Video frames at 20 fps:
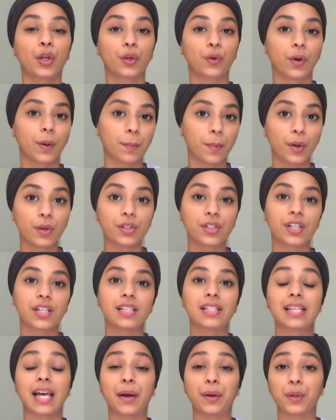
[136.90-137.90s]
your
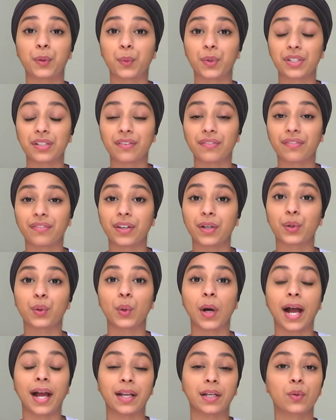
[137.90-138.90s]
emotions, how you want to
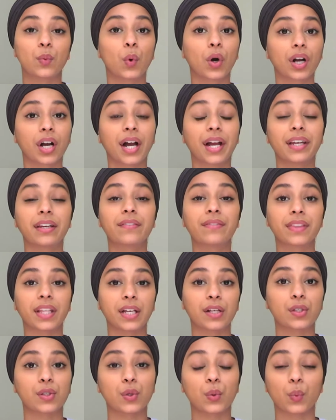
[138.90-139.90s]
feel, and what kind of
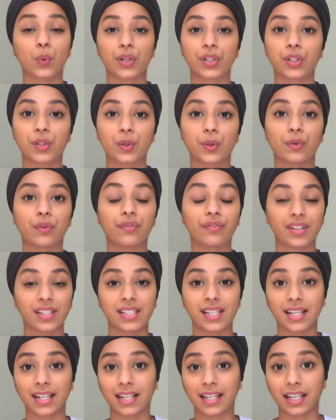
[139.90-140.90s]
things you want to
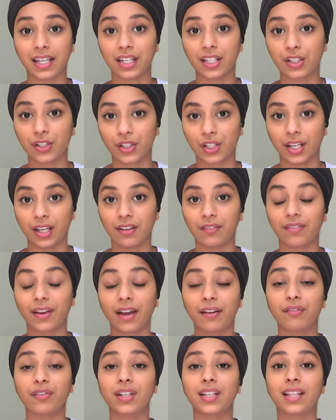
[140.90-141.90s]
physically achieve.
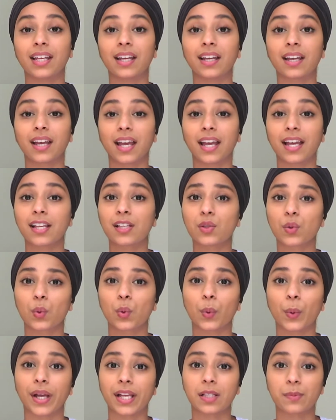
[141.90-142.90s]
Everything is
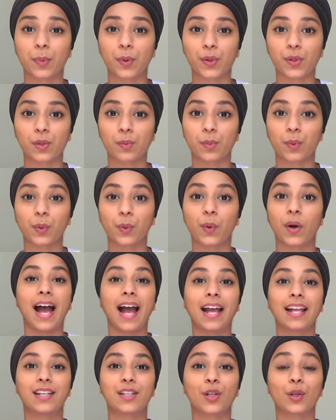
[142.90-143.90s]
always possible,
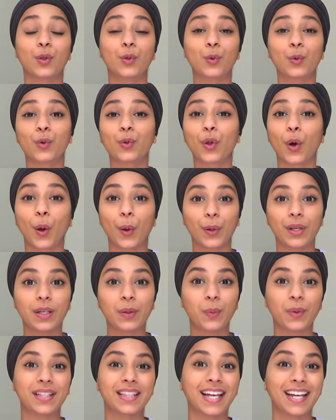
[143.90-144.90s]
and you're the only
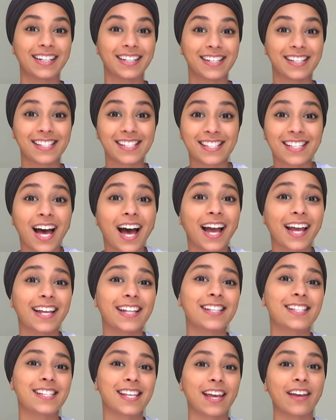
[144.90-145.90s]
one that
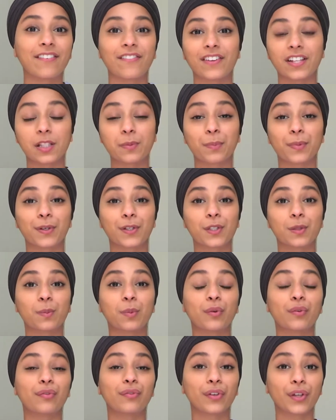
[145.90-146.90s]
decides if it's
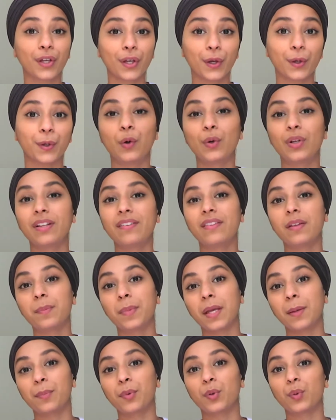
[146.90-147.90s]
possible for you. All of the
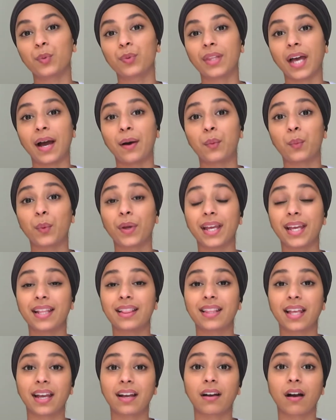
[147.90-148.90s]
people that we
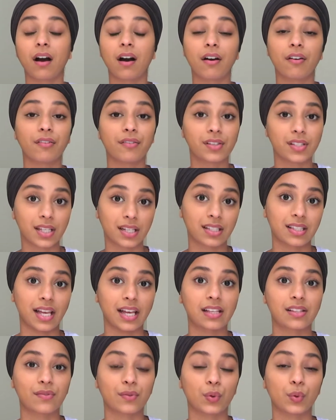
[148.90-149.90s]
think are
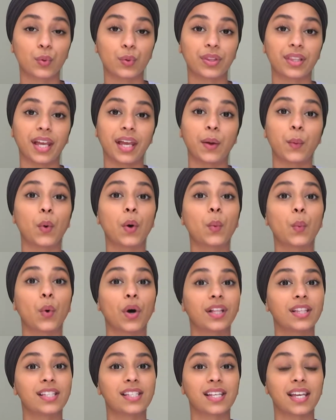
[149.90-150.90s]
successful, they were
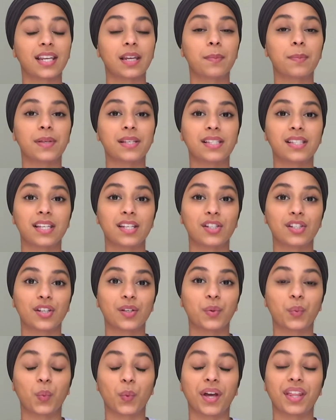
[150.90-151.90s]
once in a
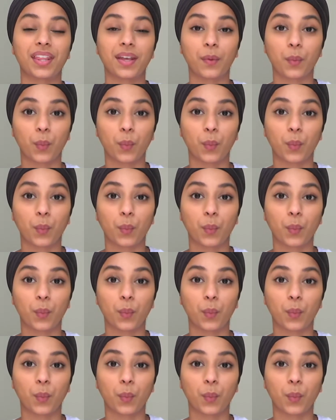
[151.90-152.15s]
position where they